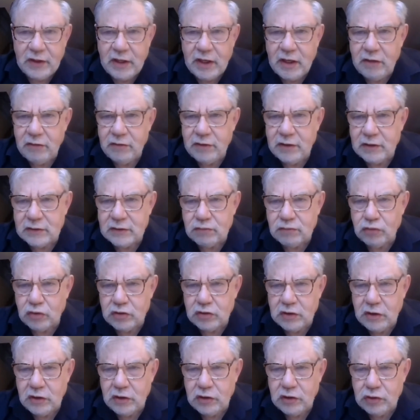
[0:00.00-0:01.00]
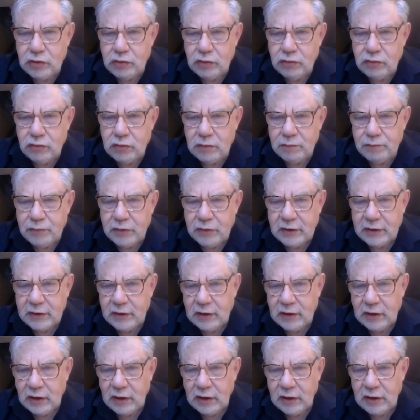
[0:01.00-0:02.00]
areas which issue you in
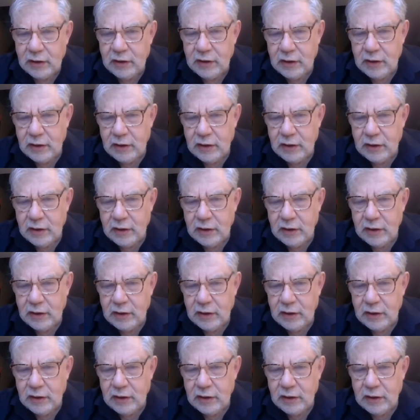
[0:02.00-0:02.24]
particular,